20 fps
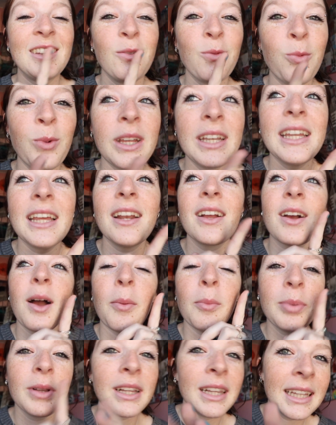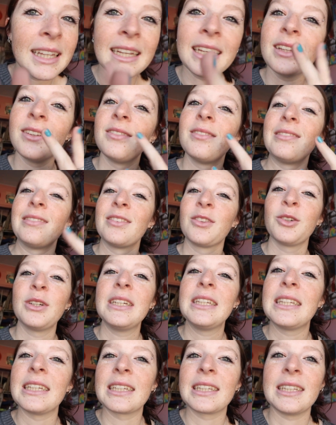We did a complete
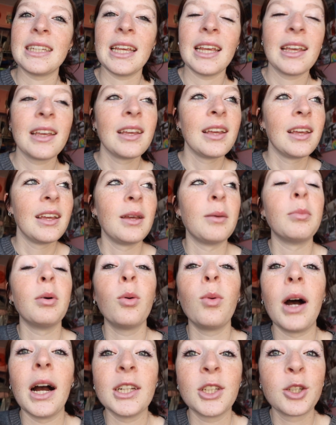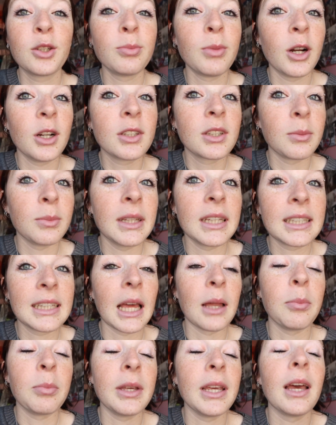360. But watch, tomorrow's gonna be like
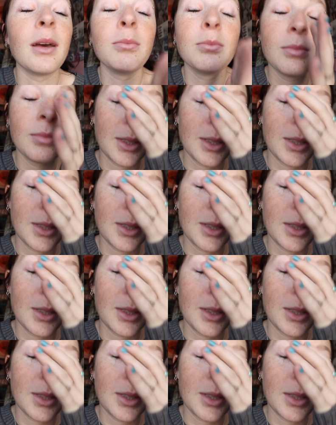10 p.m.